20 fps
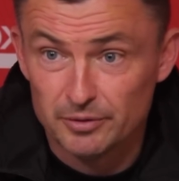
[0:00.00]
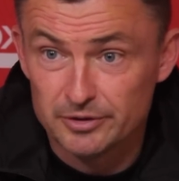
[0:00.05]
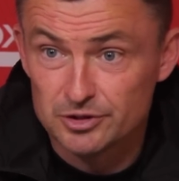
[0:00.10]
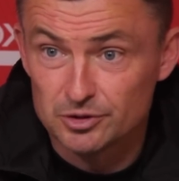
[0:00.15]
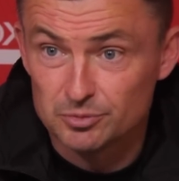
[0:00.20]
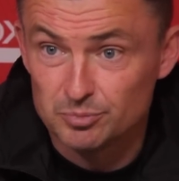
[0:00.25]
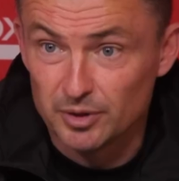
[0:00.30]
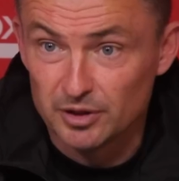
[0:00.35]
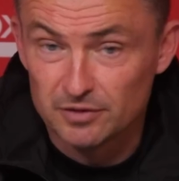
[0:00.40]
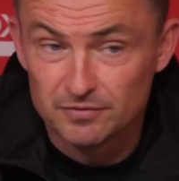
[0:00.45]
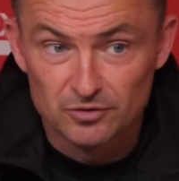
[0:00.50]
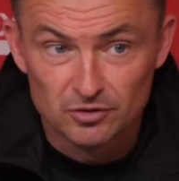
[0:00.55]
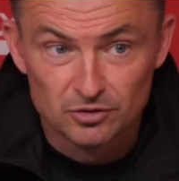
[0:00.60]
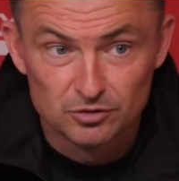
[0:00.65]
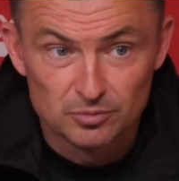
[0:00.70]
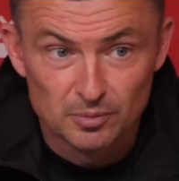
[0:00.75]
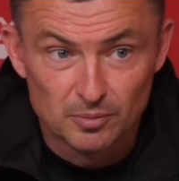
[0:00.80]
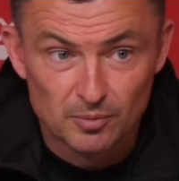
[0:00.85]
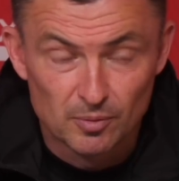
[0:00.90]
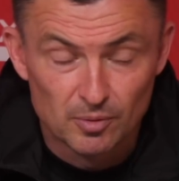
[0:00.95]
which is big for
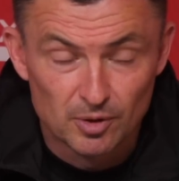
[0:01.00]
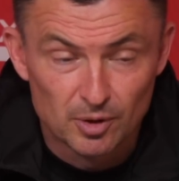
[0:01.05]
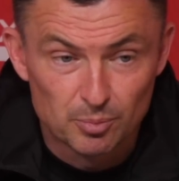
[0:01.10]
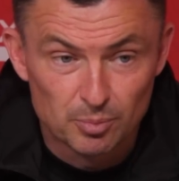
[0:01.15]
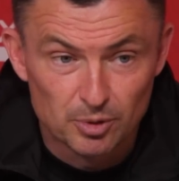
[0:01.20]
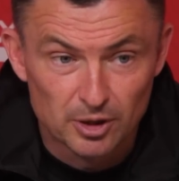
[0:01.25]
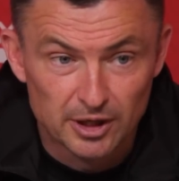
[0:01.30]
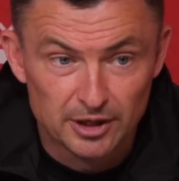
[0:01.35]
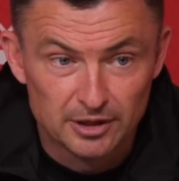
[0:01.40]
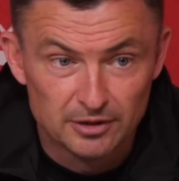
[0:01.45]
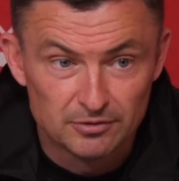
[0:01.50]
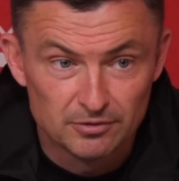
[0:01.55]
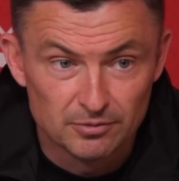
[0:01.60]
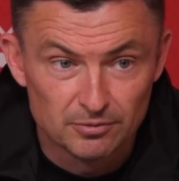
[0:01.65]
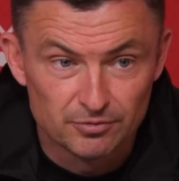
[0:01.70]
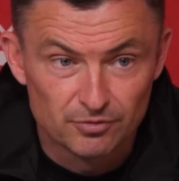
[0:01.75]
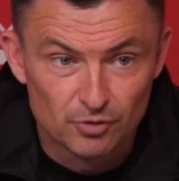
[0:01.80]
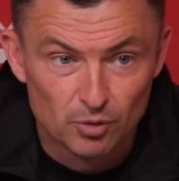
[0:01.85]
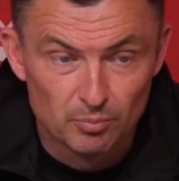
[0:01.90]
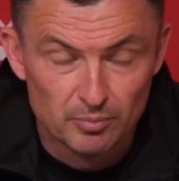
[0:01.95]
us when we want to play into
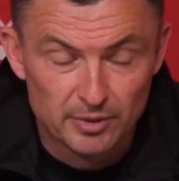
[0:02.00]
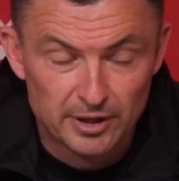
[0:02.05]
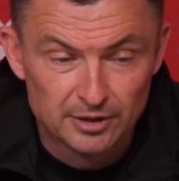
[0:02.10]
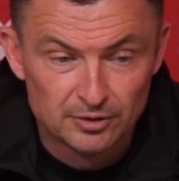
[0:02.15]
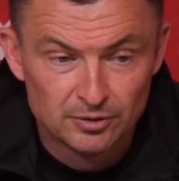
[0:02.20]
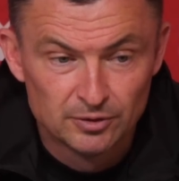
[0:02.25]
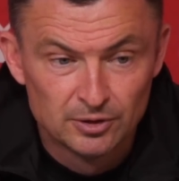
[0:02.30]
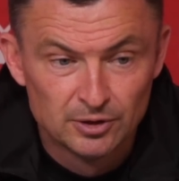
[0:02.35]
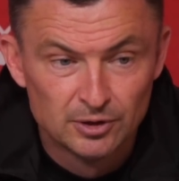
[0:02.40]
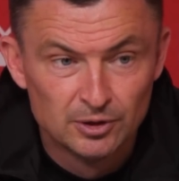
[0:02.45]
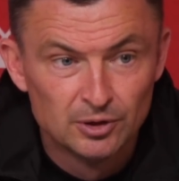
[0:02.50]
the front men.